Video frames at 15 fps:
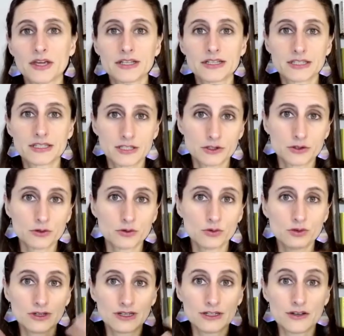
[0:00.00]

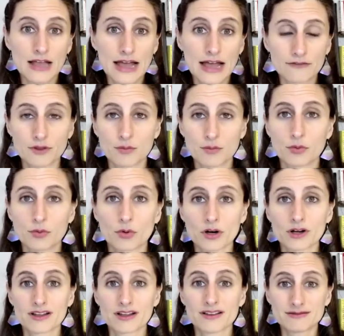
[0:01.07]
to have the
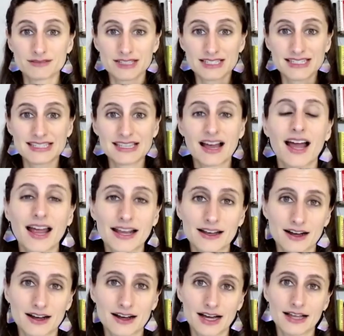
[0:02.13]
board decide
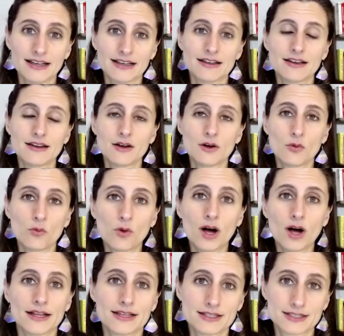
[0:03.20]
on
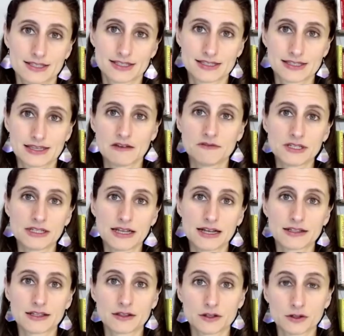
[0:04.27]
what is the safety
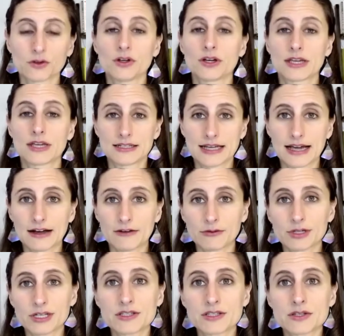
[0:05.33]
net that they're looking to have.
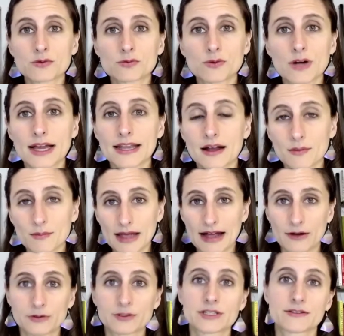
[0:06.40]
What is the right
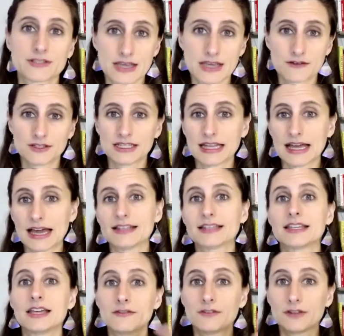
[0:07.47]
amount of safety net
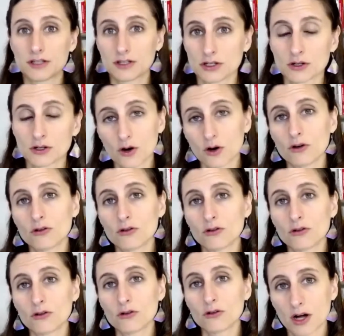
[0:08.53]
given your
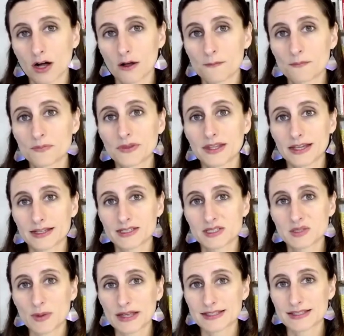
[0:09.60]
overall
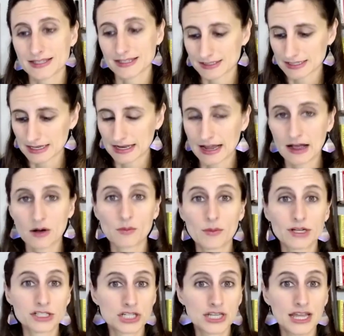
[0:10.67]
expenses and how
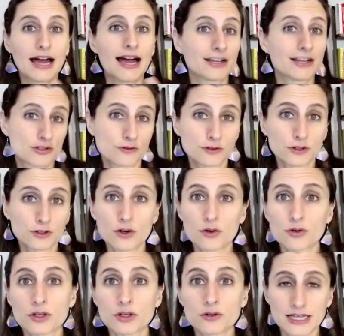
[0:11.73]
much cash flow
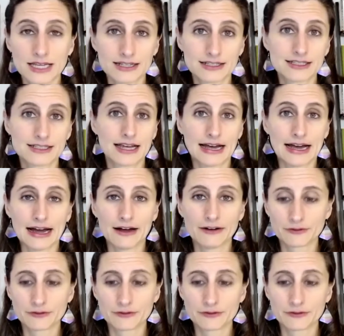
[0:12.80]
you tend to have.